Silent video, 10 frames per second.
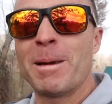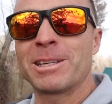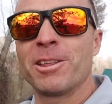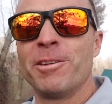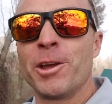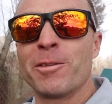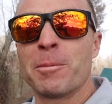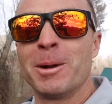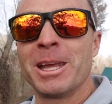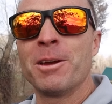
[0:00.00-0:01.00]
back to the video,
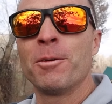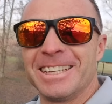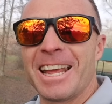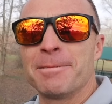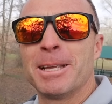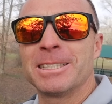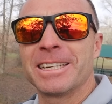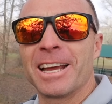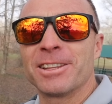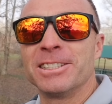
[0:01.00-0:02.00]
everybody. Today I'm
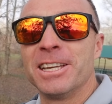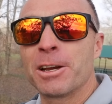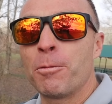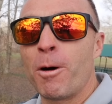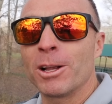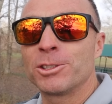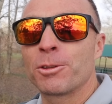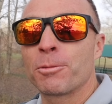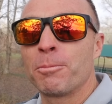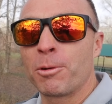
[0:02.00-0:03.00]
testing out the
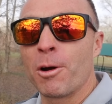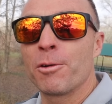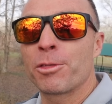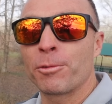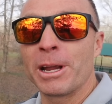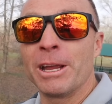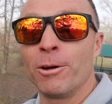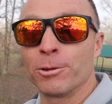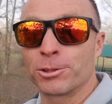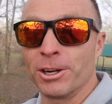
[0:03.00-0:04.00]
TicWatch Pro 3
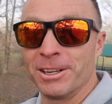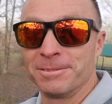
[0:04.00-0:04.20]
Ultra.